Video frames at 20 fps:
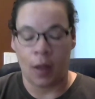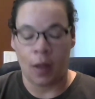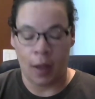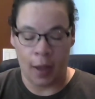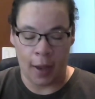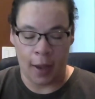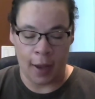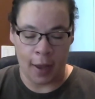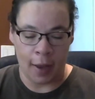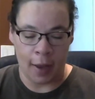
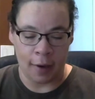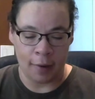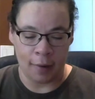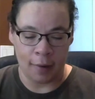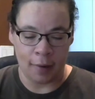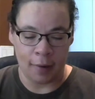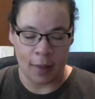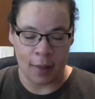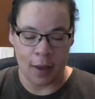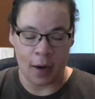And
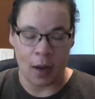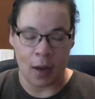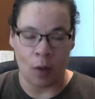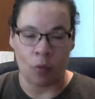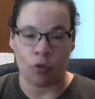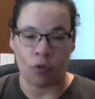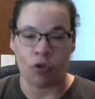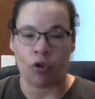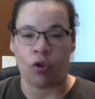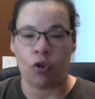then I
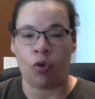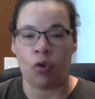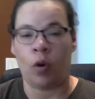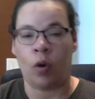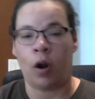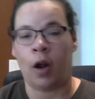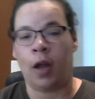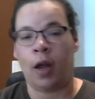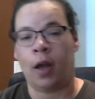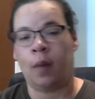will show you
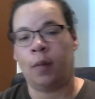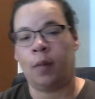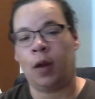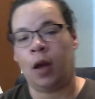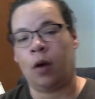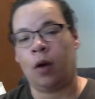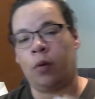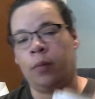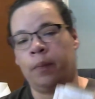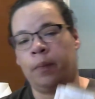where I am
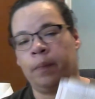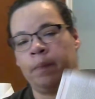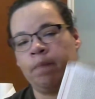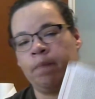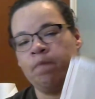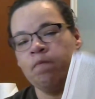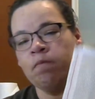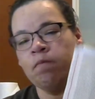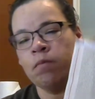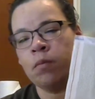now.
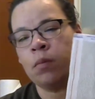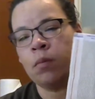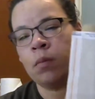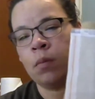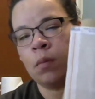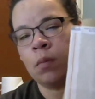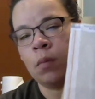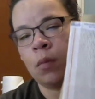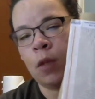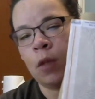
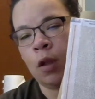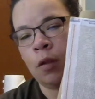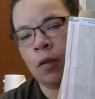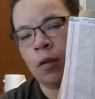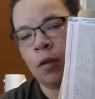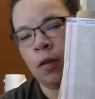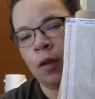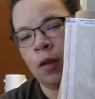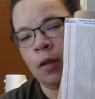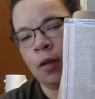
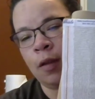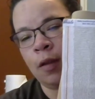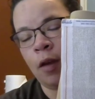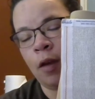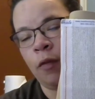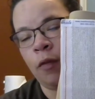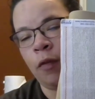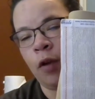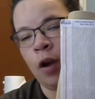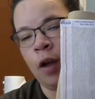So this is how
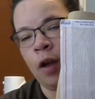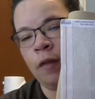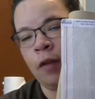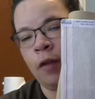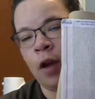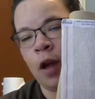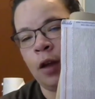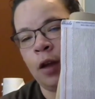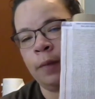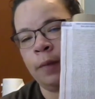far I've
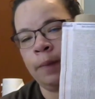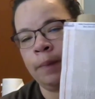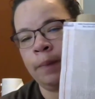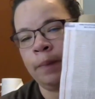gotten.